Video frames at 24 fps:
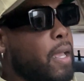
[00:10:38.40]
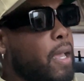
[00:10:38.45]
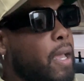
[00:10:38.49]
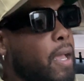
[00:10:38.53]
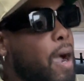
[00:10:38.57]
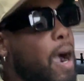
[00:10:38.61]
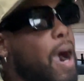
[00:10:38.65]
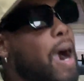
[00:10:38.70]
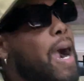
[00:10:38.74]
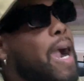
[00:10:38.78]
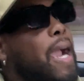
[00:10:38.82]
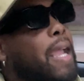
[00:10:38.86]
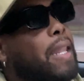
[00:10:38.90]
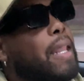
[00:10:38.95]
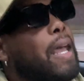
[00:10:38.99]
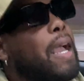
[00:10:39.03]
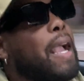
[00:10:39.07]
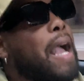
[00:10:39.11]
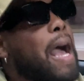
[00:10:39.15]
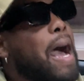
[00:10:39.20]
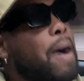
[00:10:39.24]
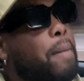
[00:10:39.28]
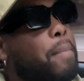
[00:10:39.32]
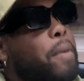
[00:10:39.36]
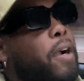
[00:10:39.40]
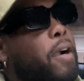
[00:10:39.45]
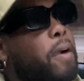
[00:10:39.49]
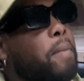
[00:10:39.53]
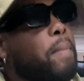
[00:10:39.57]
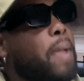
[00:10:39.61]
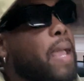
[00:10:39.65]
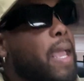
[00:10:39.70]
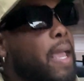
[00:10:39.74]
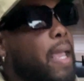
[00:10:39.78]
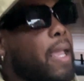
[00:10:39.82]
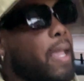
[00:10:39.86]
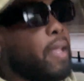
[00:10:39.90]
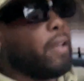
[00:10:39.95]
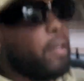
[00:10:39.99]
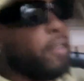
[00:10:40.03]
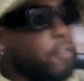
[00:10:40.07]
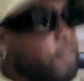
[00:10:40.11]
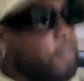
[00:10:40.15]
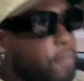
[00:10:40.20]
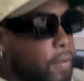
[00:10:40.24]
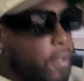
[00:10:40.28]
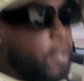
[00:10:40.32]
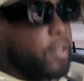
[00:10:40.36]
all right, like I'm her man. You
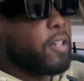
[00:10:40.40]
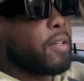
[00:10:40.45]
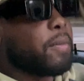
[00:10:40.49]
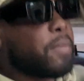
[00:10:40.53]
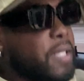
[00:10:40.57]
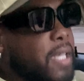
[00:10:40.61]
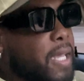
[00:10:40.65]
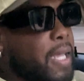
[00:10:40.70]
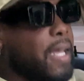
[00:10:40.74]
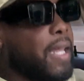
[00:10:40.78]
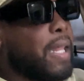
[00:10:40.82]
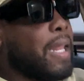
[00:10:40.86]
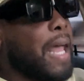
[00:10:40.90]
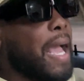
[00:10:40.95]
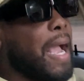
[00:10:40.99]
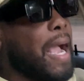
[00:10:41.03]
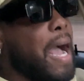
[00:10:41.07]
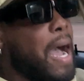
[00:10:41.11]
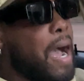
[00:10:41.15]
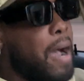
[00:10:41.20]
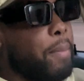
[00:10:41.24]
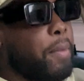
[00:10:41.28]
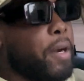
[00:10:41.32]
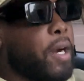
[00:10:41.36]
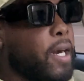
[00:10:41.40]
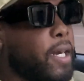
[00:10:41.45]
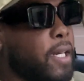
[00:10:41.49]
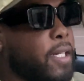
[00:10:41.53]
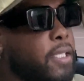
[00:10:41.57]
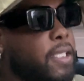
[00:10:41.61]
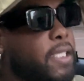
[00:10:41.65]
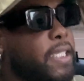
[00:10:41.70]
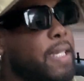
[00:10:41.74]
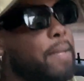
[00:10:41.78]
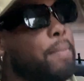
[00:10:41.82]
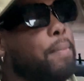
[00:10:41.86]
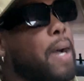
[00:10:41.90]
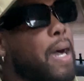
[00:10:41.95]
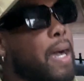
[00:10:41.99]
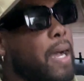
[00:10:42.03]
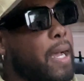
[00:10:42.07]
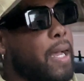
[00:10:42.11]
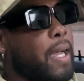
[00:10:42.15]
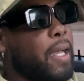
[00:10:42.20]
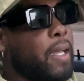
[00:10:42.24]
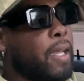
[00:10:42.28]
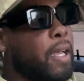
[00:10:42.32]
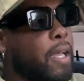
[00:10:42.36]
feel what I'm saying? Like I'm her, she
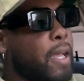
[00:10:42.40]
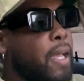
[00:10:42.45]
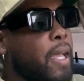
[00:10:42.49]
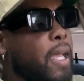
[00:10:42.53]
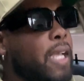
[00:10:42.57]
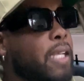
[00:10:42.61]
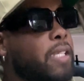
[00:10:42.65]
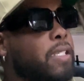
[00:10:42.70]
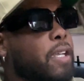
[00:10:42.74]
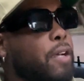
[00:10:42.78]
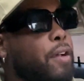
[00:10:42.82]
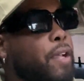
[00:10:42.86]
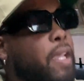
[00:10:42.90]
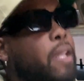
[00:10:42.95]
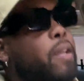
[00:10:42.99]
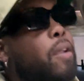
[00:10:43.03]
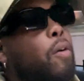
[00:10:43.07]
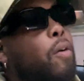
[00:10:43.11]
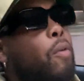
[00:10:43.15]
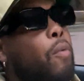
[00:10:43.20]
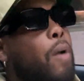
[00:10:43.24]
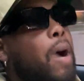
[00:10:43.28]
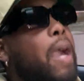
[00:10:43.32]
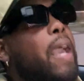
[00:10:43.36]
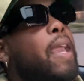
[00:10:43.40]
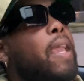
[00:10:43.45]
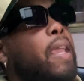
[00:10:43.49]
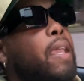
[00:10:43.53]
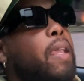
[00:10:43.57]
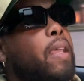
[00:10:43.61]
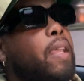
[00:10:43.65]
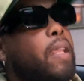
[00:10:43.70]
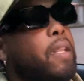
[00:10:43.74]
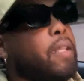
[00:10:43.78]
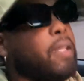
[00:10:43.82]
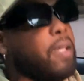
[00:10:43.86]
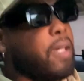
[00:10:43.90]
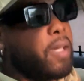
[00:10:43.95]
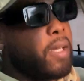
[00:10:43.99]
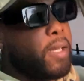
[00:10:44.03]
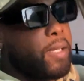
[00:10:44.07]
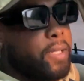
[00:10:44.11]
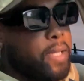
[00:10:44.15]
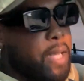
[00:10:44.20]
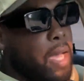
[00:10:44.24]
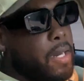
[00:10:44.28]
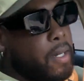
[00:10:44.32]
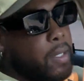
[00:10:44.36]
mine. And so in a way, it does
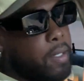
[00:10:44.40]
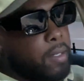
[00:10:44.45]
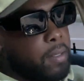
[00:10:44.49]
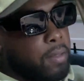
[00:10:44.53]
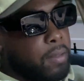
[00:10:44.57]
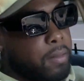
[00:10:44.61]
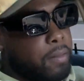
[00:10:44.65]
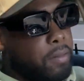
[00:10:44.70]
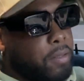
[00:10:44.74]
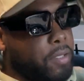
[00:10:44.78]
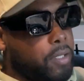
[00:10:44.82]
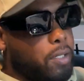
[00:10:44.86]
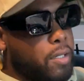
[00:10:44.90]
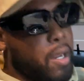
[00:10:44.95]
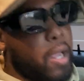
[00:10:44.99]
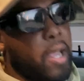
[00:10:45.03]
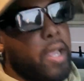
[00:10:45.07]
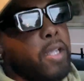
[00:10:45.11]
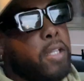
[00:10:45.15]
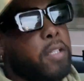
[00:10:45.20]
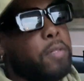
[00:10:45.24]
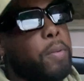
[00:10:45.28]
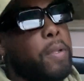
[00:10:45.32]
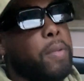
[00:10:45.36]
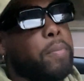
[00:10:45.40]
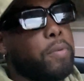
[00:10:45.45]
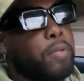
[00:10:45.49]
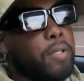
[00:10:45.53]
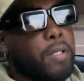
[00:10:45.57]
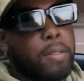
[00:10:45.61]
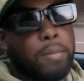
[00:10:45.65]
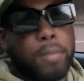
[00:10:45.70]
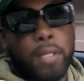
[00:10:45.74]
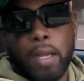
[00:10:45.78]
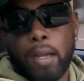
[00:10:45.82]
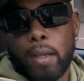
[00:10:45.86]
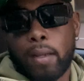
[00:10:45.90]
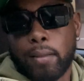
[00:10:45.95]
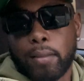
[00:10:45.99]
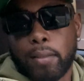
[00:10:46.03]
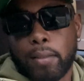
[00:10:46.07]
kind of change people sometimes.